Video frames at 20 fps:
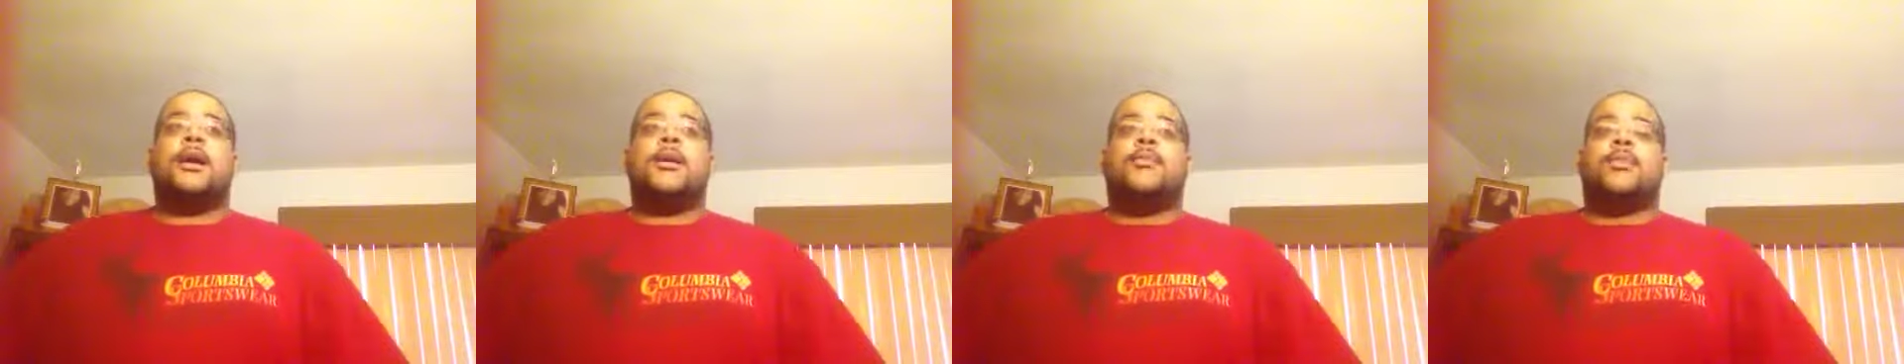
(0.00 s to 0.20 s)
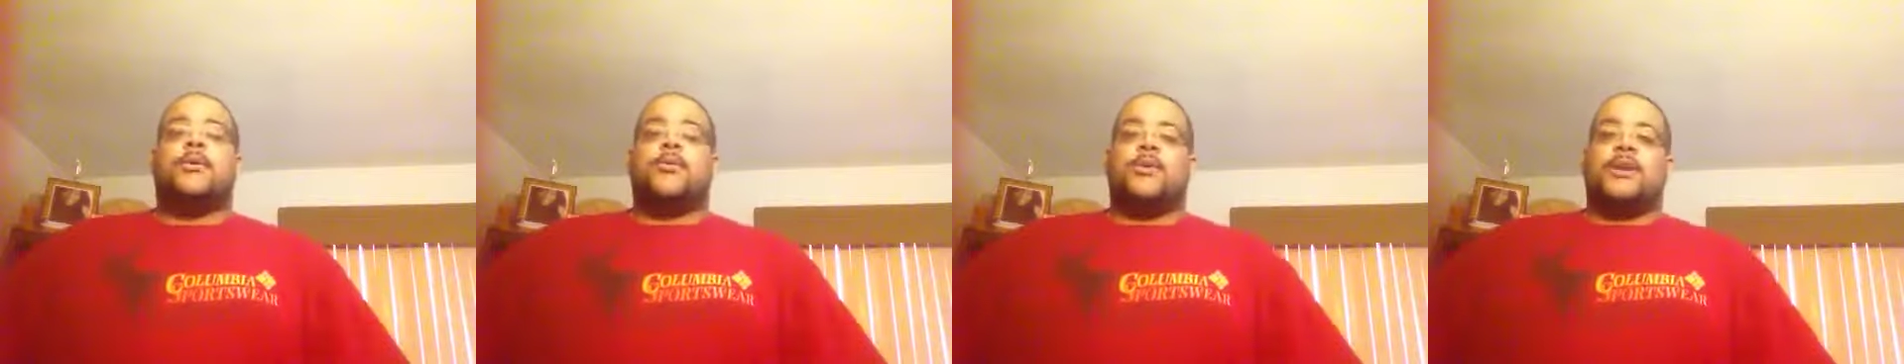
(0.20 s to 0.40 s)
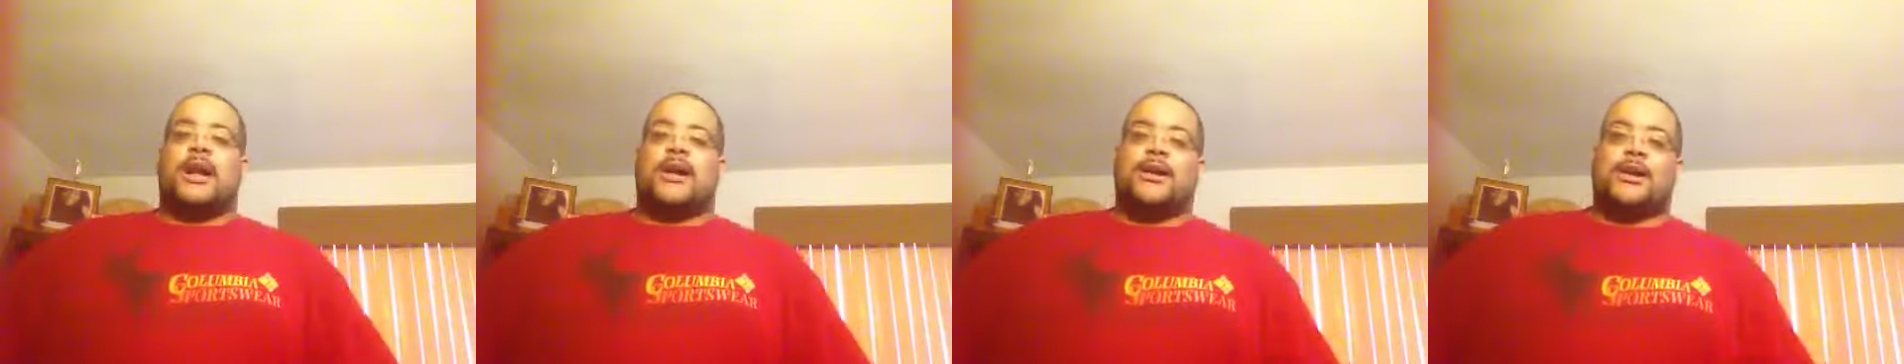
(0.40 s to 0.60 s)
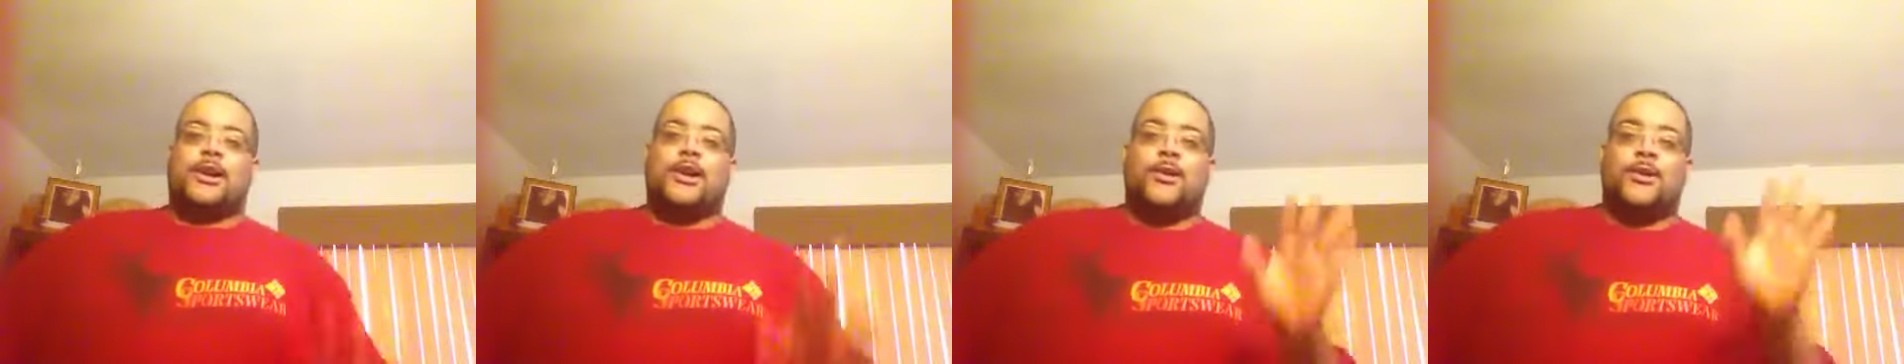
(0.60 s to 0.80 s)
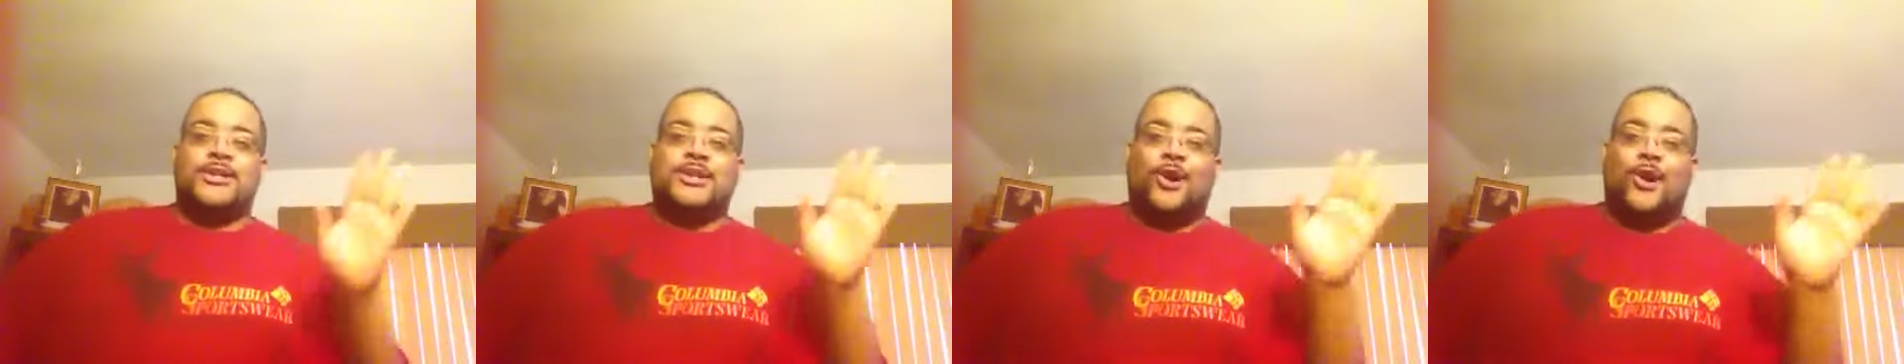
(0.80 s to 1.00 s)
But we're not going to
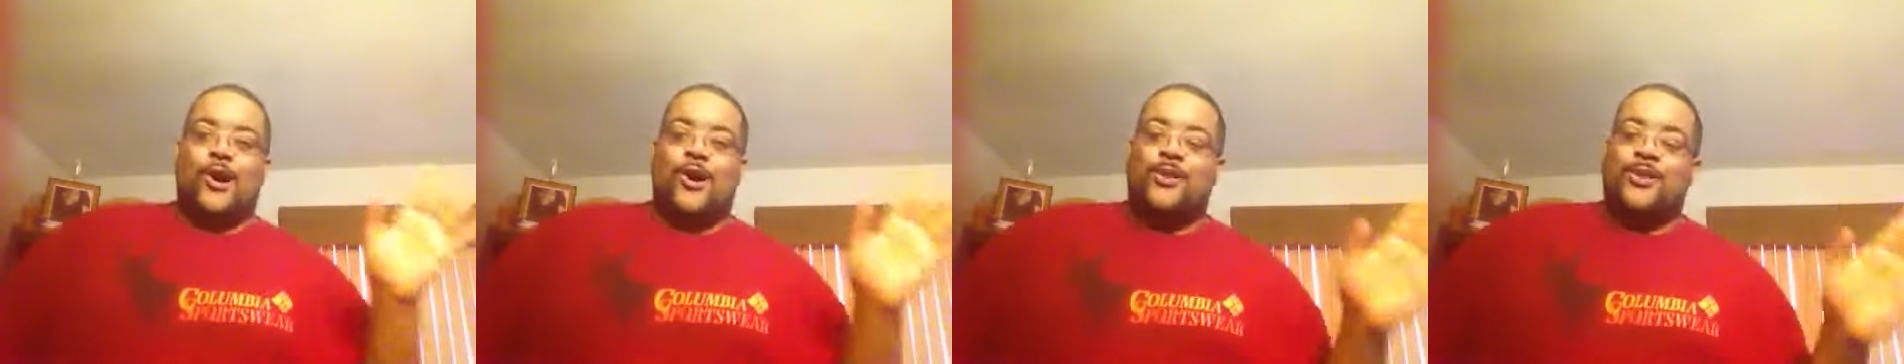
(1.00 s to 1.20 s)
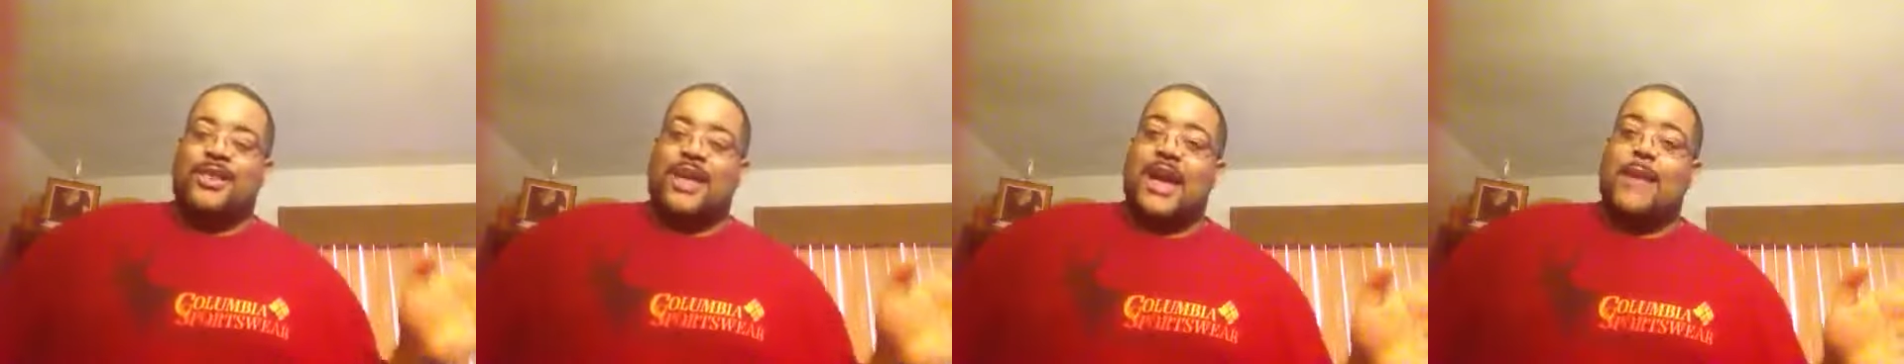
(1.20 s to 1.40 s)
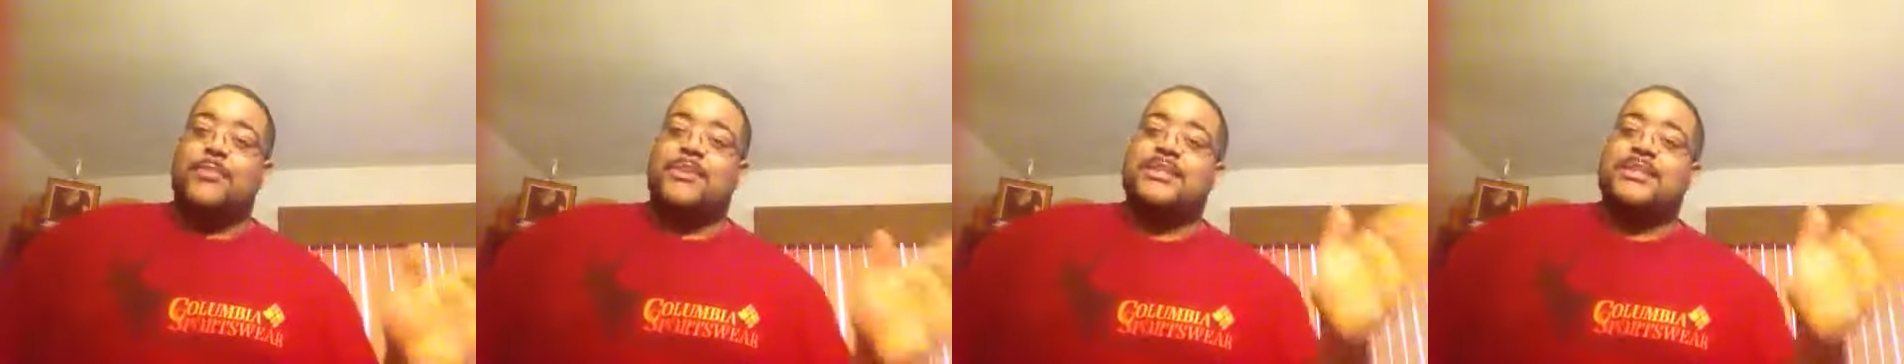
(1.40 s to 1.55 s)
go into all that.